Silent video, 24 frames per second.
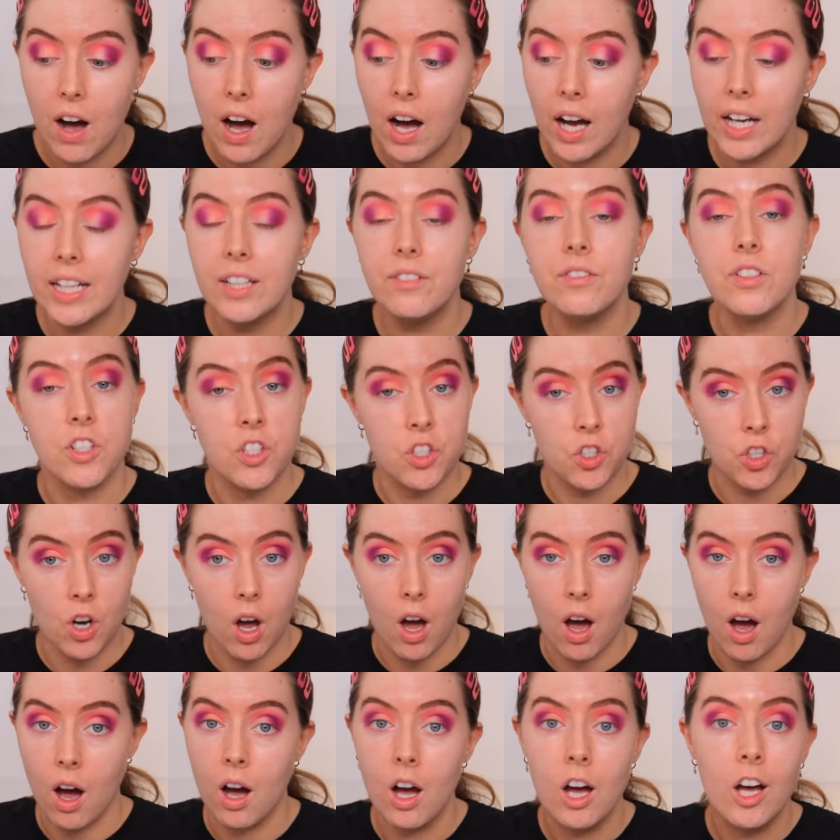five
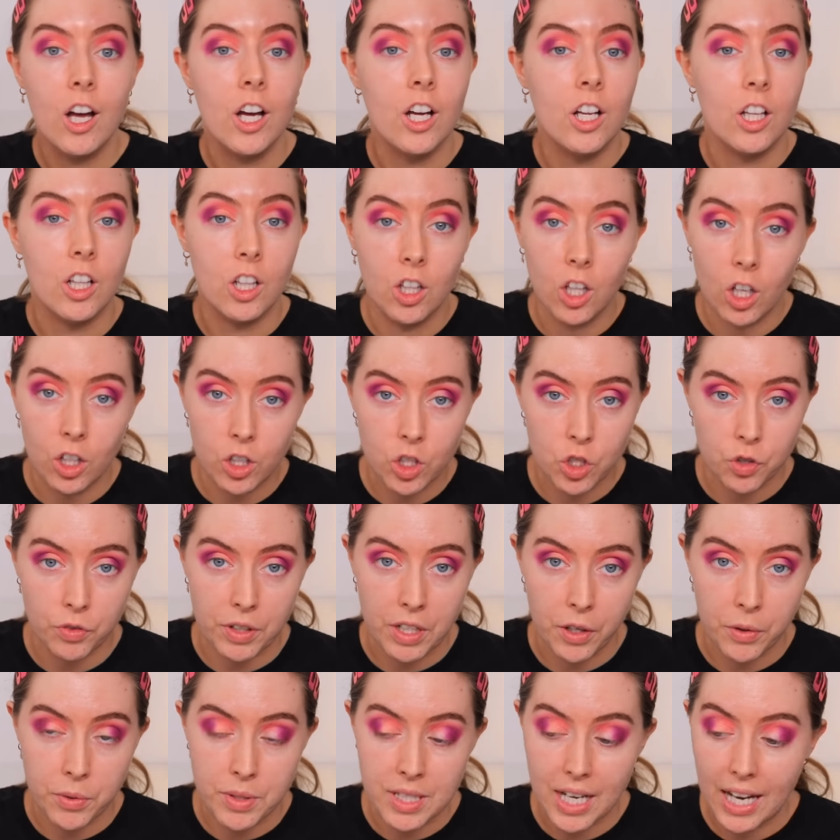star
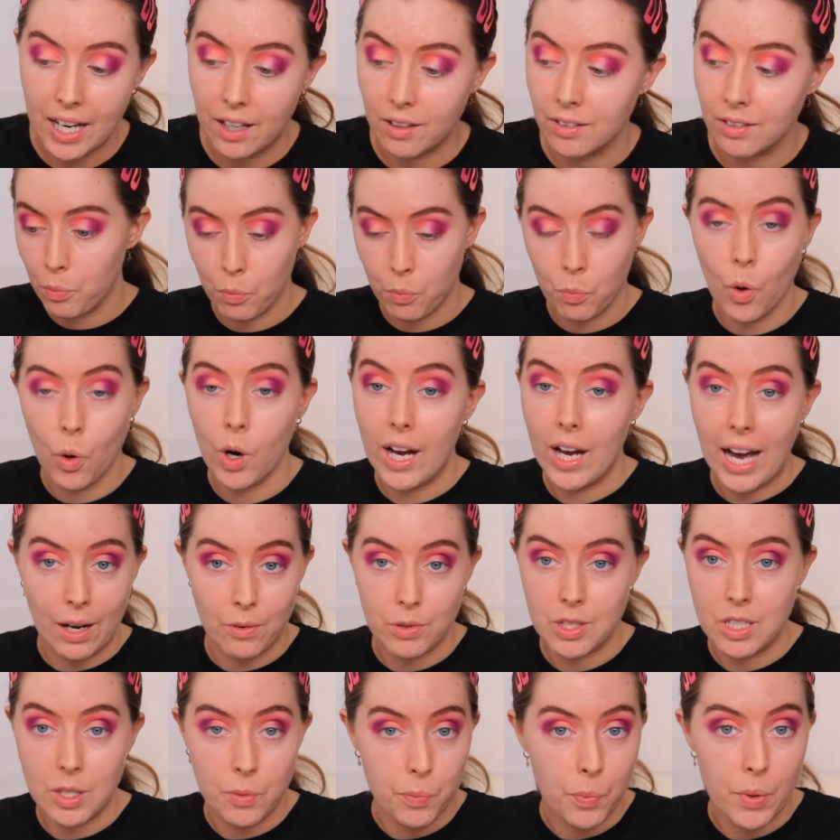luxury hotel. What
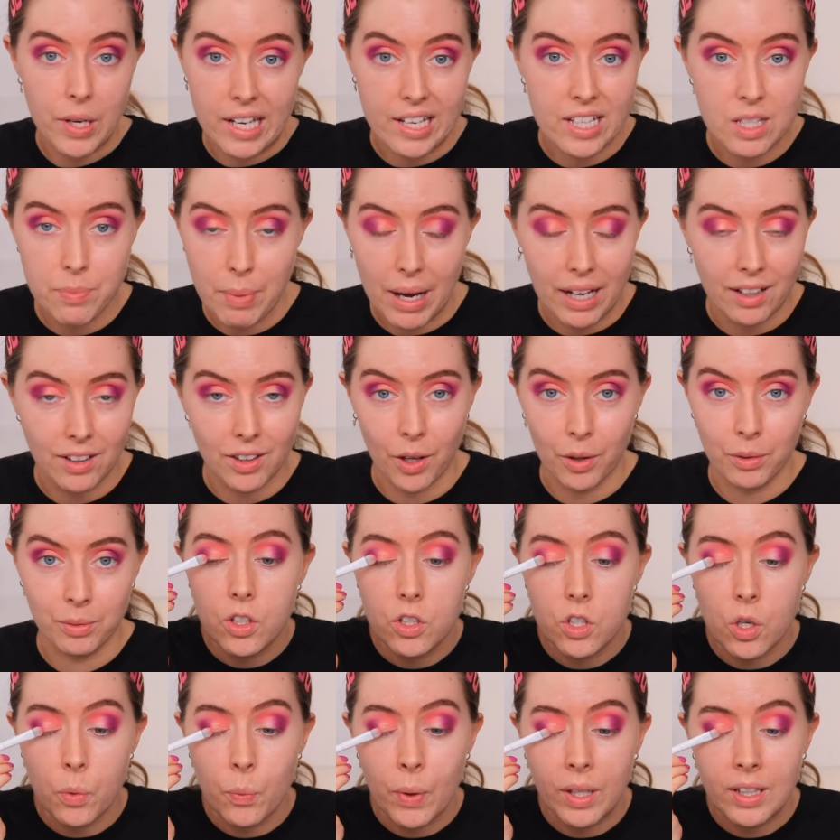else did we expect though?
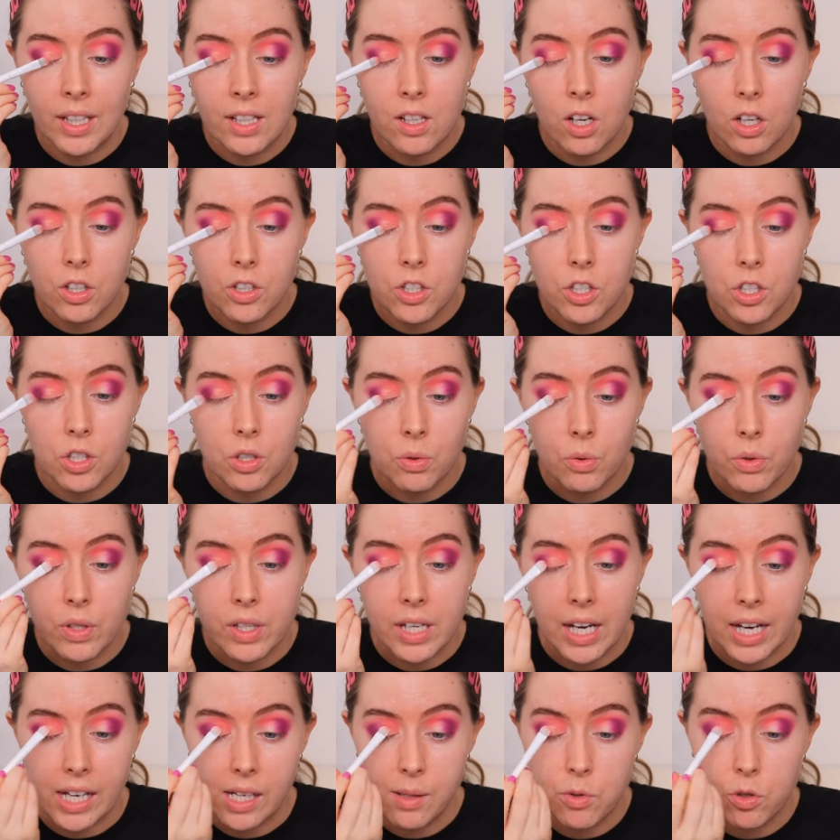So when they got to the
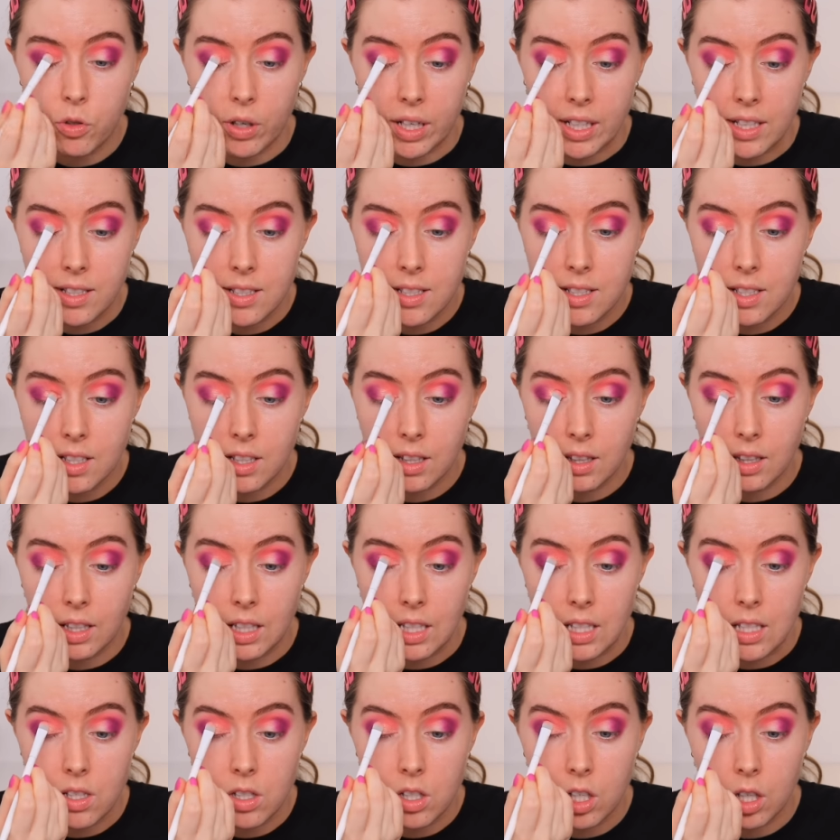Cape Grace,
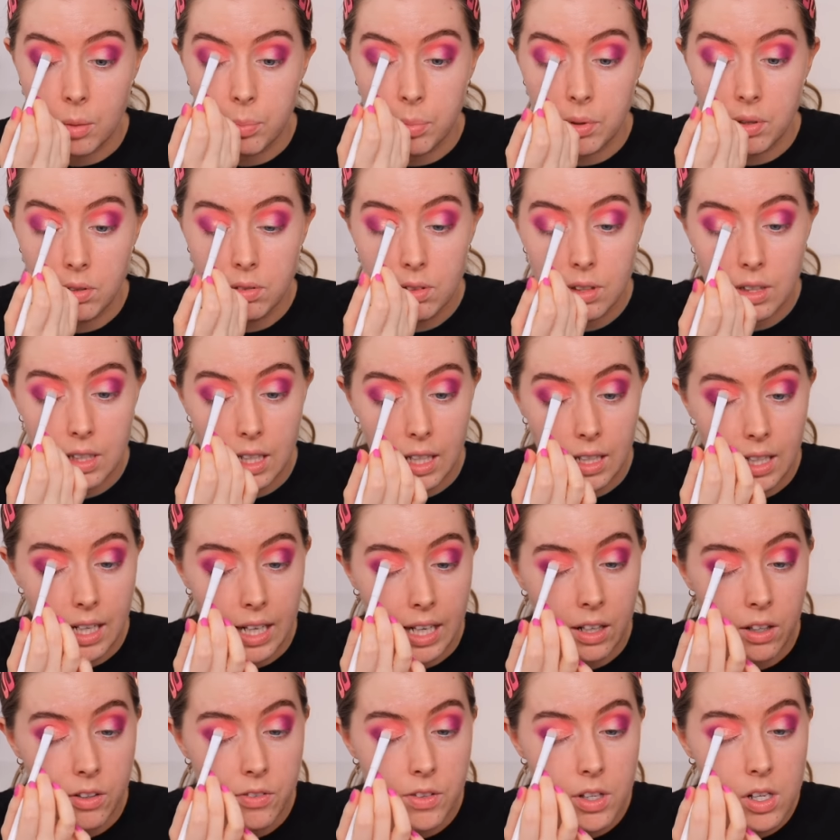the couple get
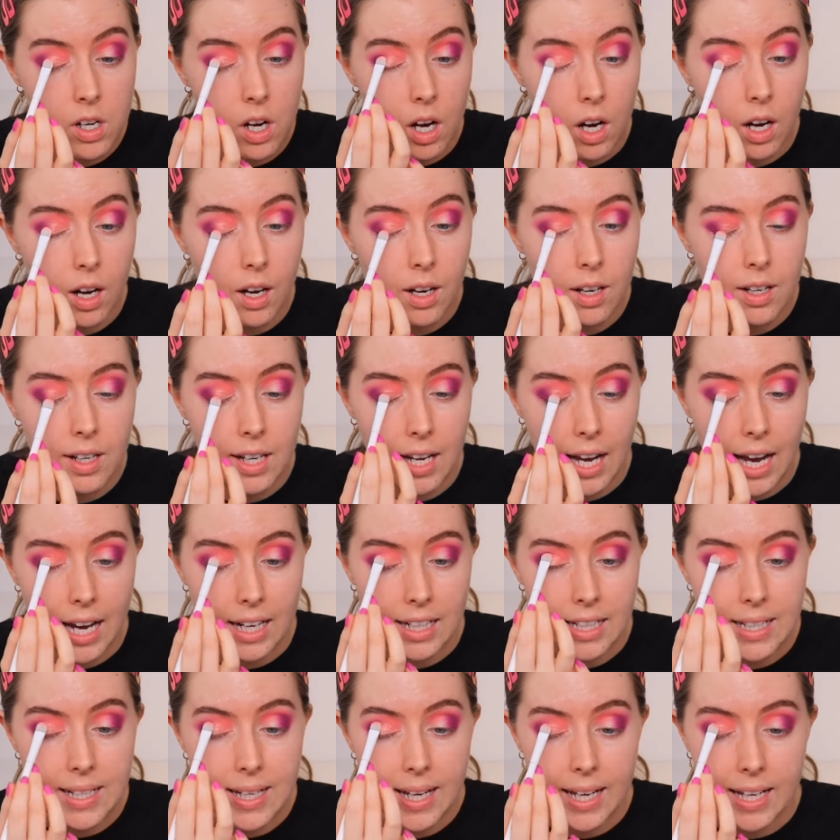out of the car.
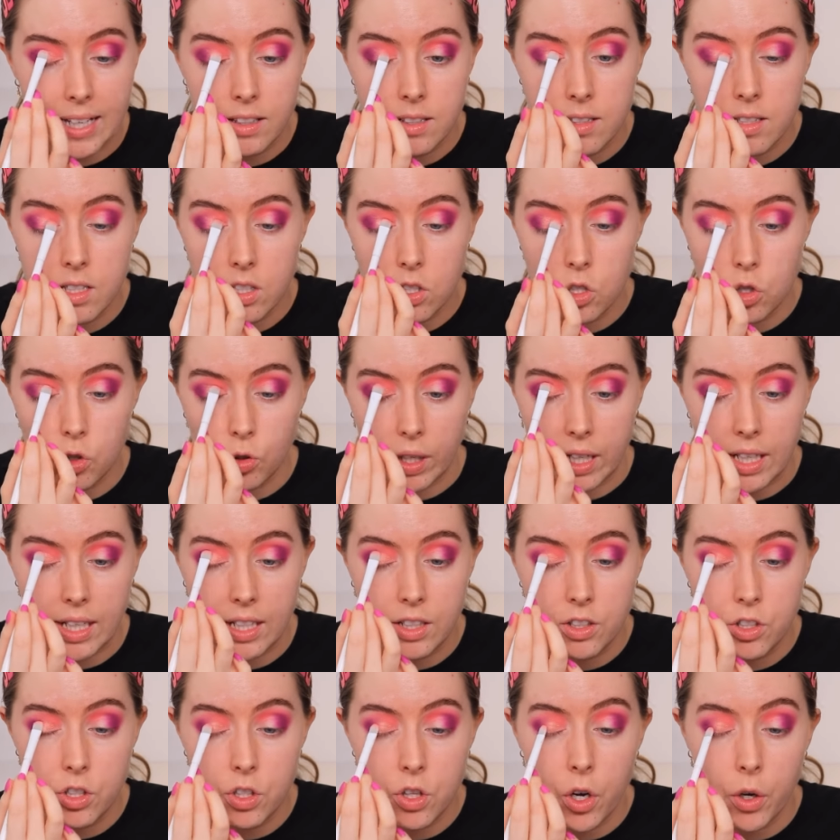Annie heads straight
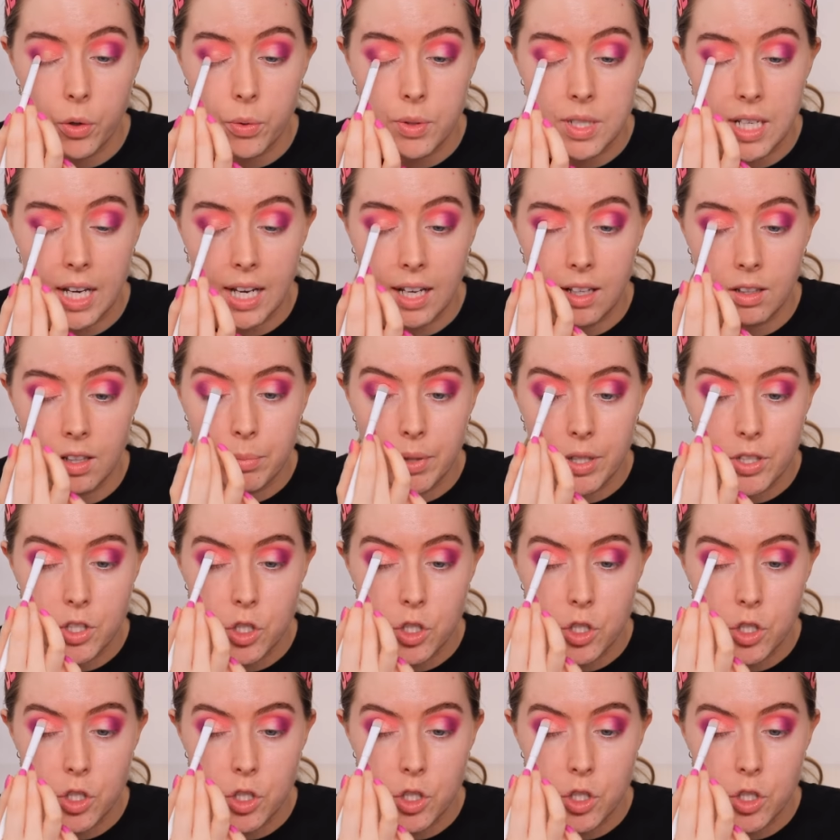into the hotel, but